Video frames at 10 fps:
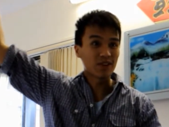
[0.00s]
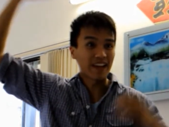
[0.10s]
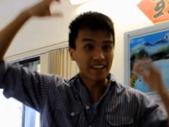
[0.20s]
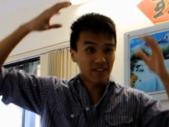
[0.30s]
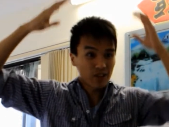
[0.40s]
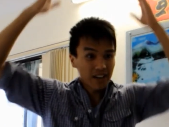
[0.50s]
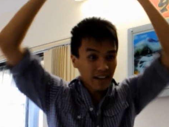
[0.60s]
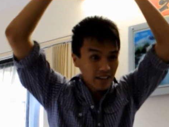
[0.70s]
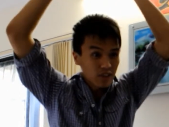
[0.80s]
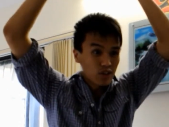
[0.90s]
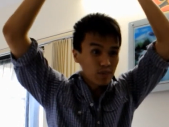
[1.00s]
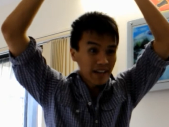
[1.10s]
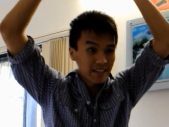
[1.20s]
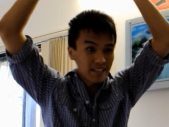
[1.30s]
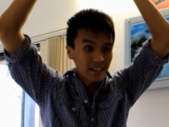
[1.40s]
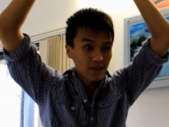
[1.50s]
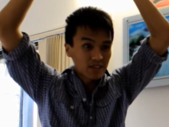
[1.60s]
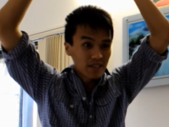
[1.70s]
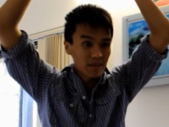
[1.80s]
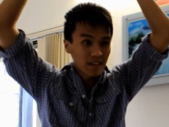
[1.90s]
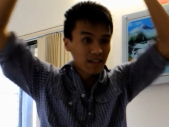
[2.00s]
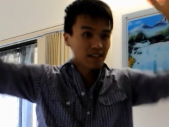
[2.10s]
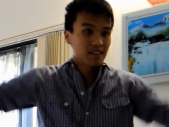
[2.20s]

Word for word: You know, like create like a human antenna or something.